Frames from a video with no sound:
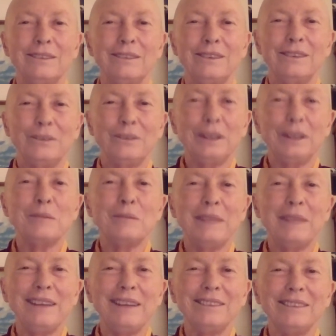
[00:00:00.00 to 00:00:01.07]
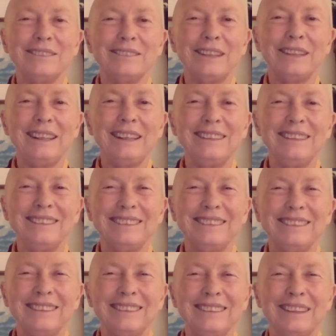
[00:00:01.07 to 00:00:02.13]
ring a male, right?
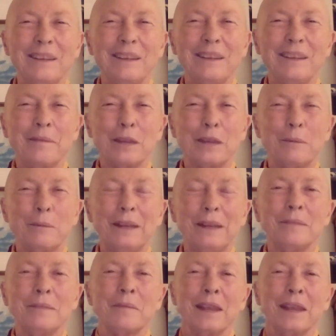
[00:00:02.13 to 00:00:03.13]
But